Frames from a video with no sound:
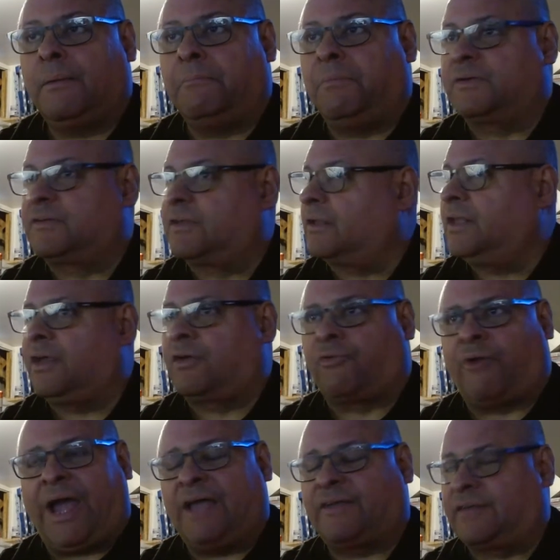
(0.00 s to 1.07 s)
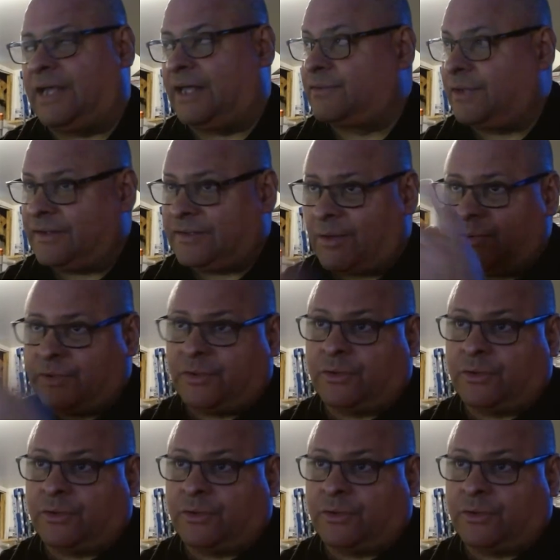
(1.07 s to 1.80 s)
But something crashed as soon as I went